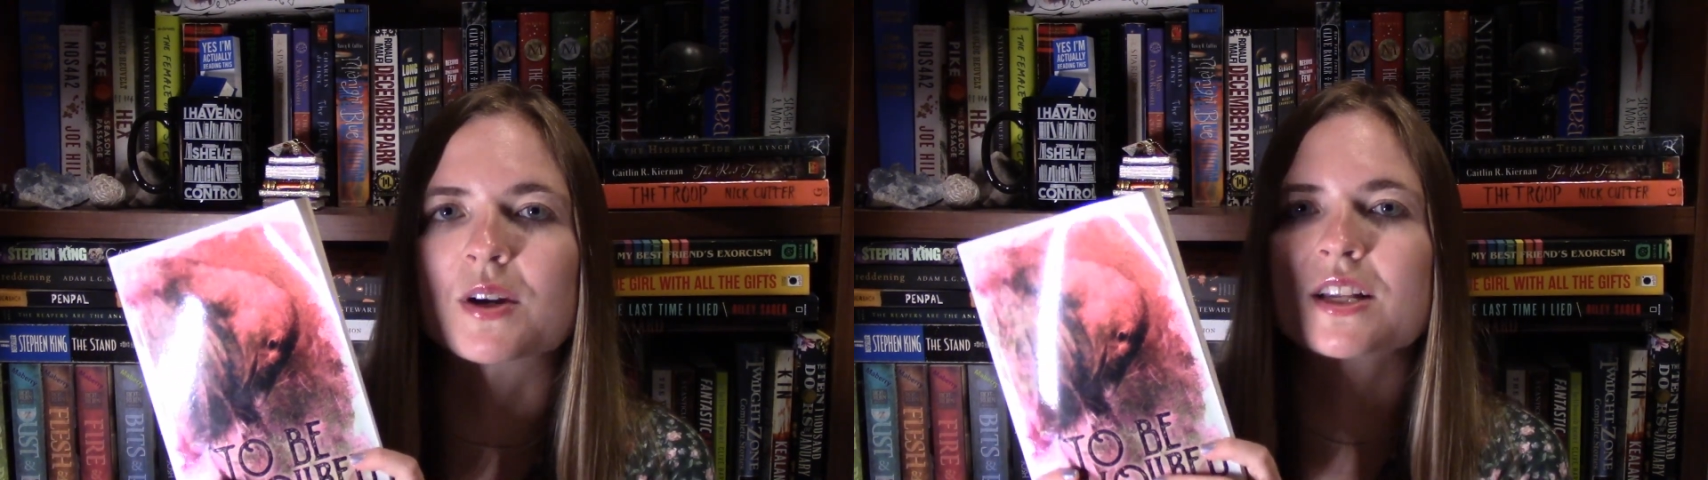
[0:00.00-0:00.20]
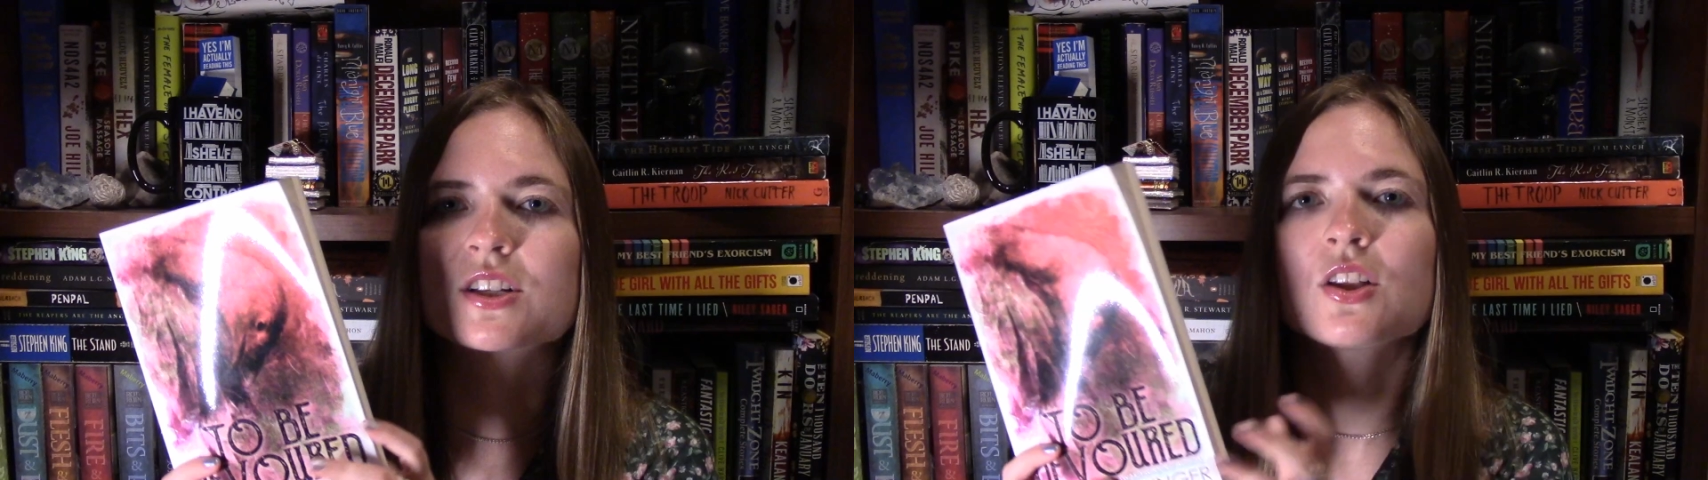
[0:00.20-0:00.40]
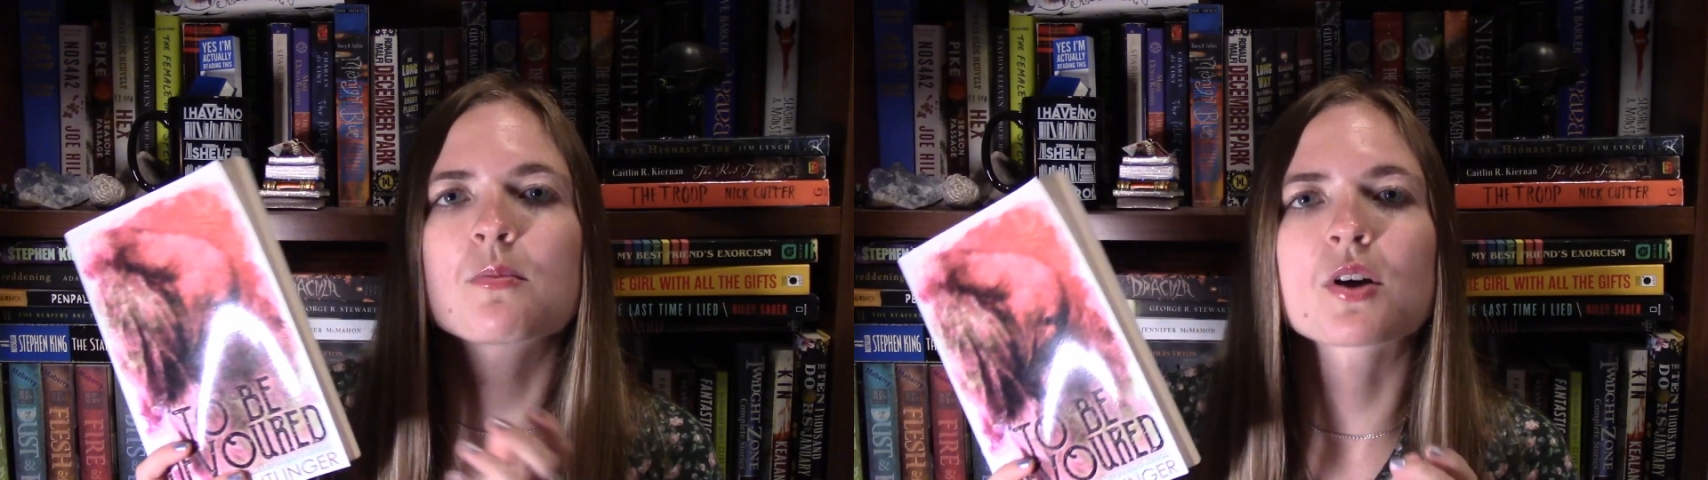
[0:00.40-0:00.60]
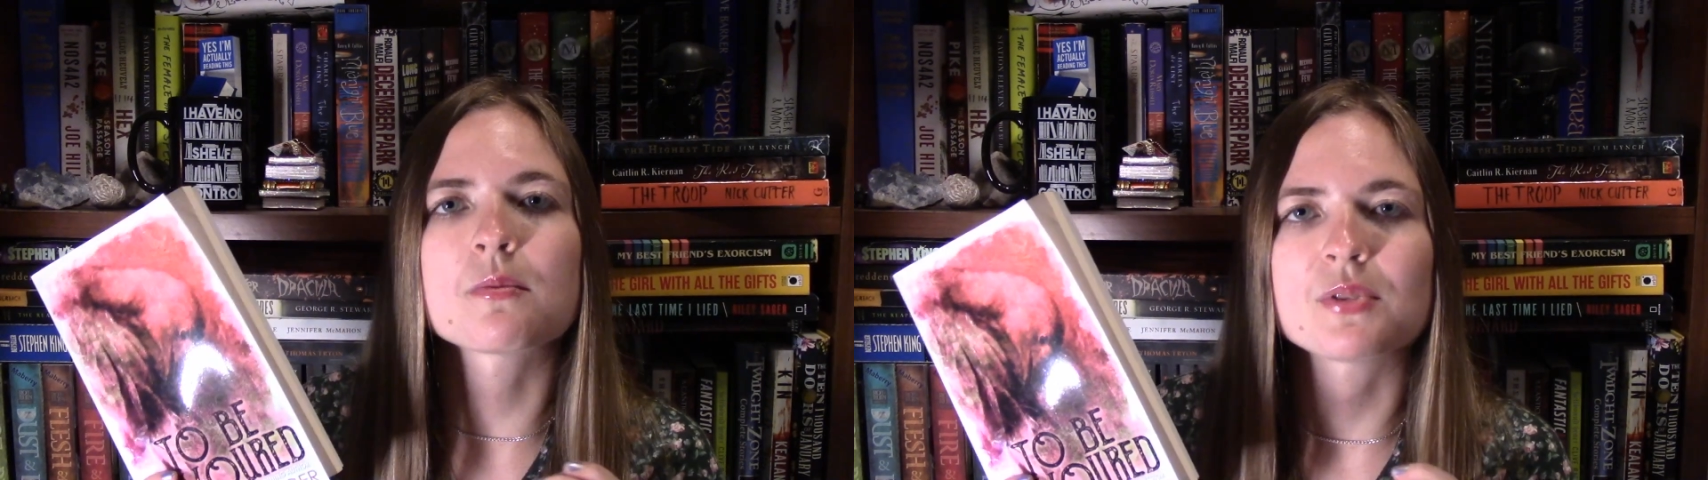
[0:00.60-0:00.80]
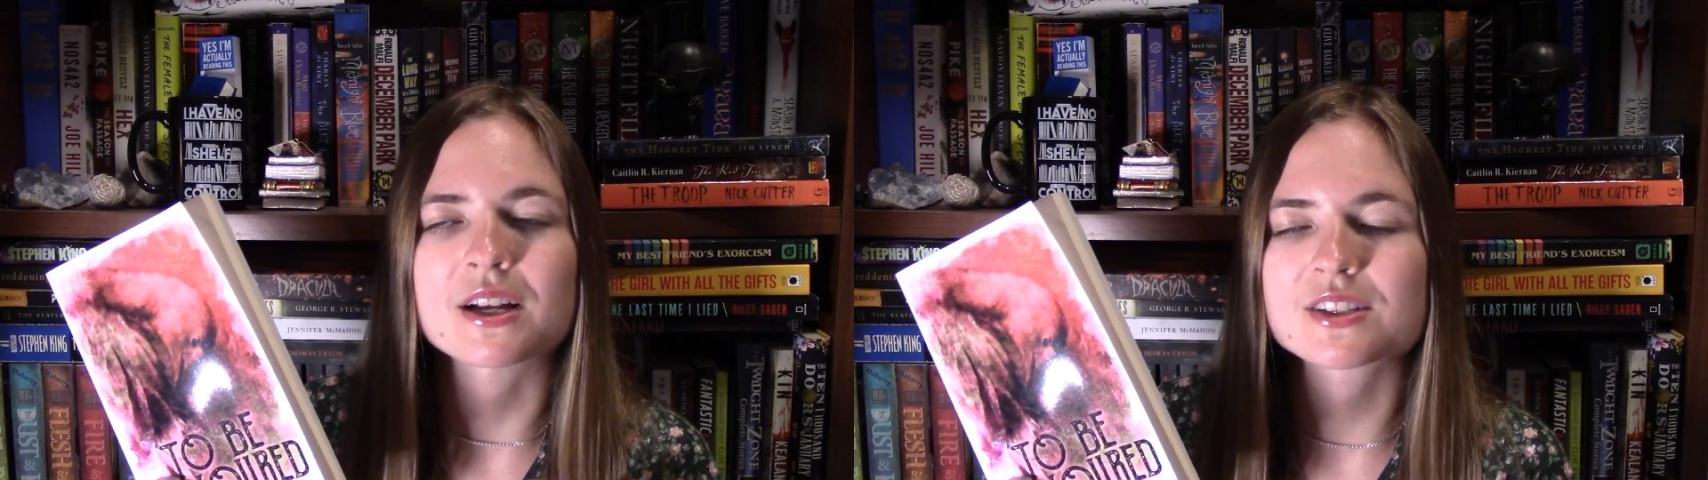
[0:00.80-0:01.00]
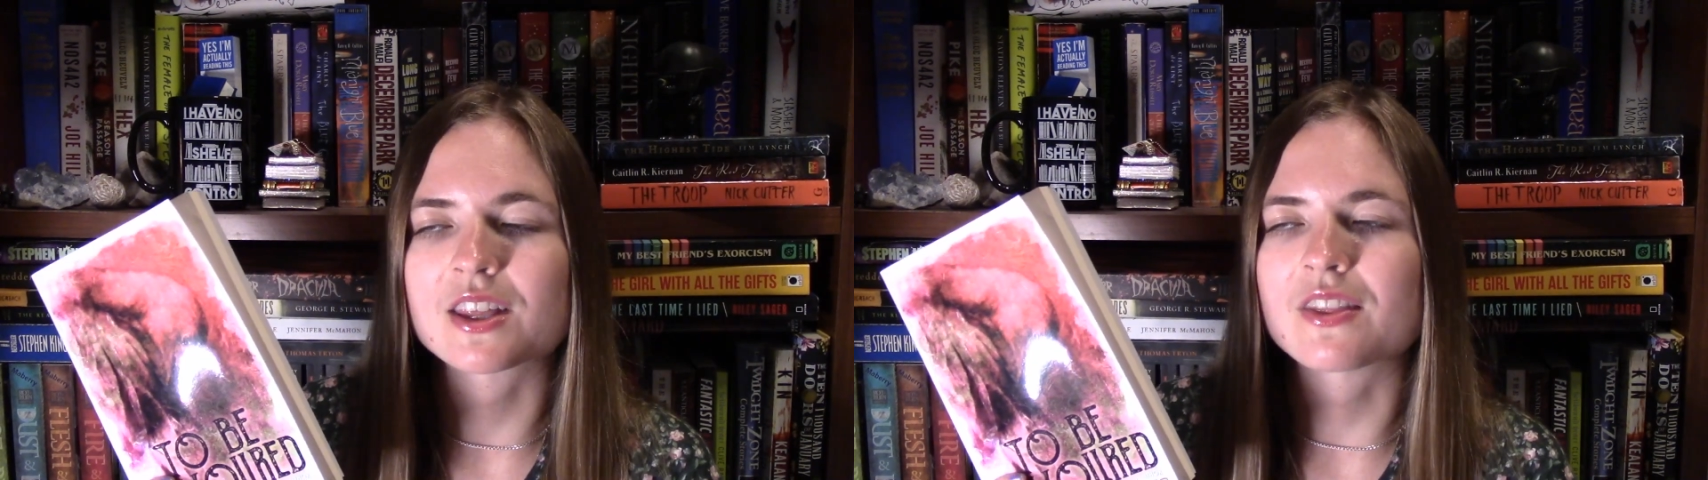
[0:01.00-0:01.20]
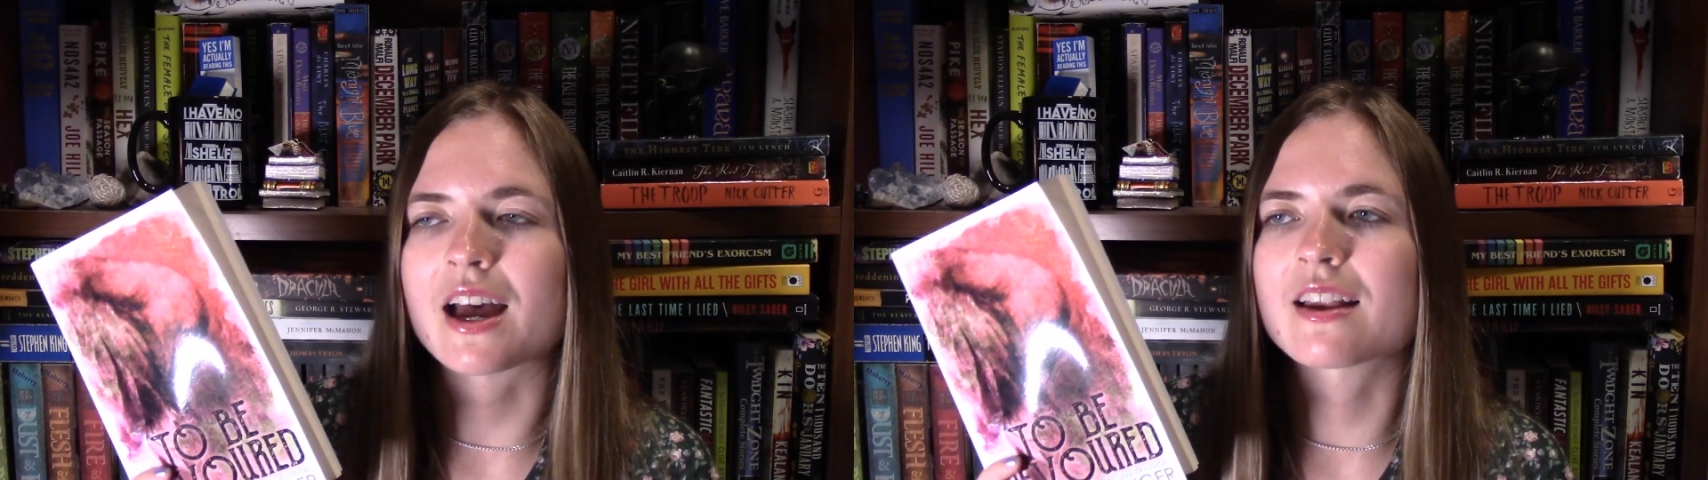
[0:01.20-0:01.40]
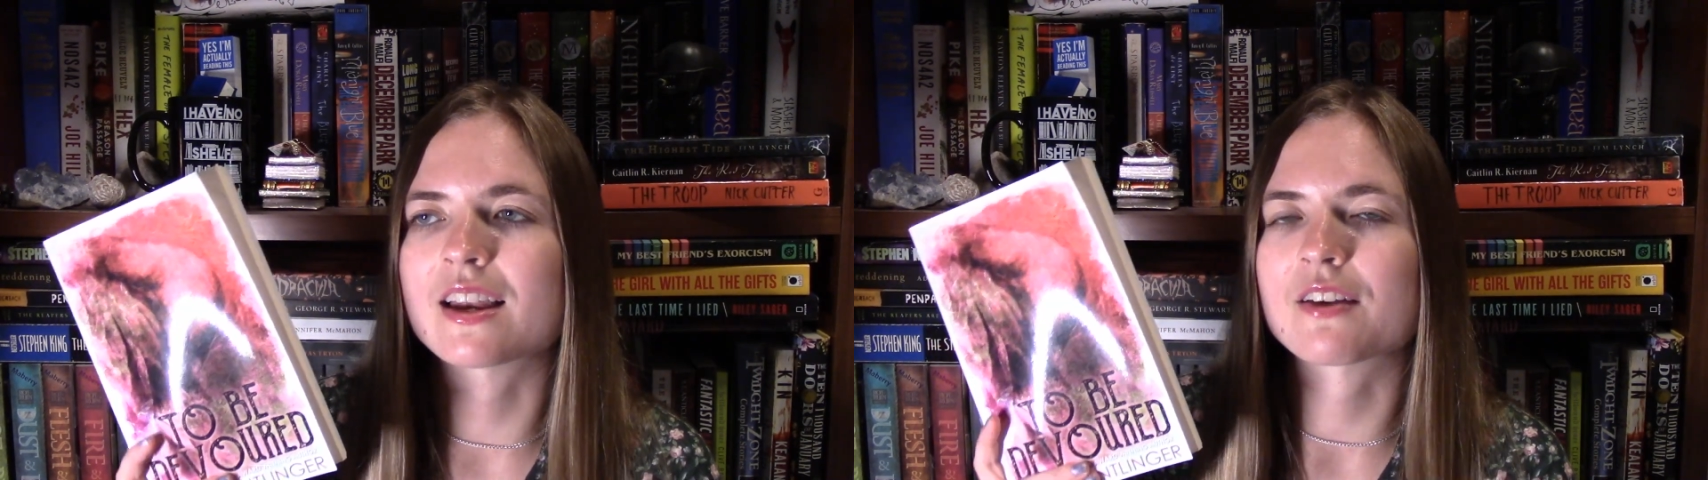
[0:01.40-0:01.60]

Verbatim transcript: but it's a lot more complex than that,